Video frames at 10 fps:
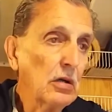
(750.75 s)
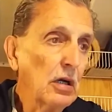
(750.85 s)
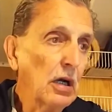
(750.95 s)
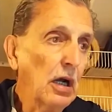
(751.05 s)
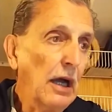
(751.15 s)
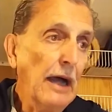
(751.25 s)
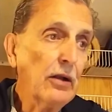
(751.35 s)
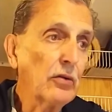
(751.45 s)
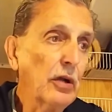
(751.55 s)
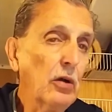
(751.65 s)
Uh, I
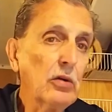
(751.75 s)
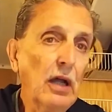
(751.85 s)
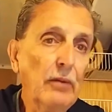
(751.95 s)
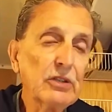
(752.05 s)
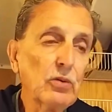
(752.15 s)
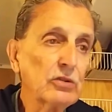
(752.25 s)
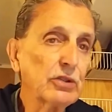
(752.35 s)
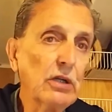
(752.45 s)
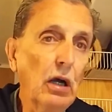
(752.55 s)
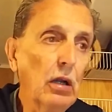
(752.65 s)
don't know, Thomas. Why don't
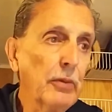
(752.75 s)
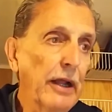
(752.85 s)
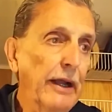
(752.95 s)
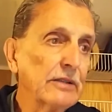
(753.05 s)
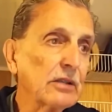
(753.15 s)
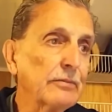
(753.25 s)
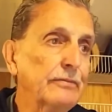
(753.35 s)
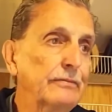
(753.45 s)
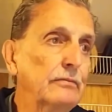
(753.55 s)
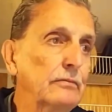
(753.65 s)
you call them and ask them?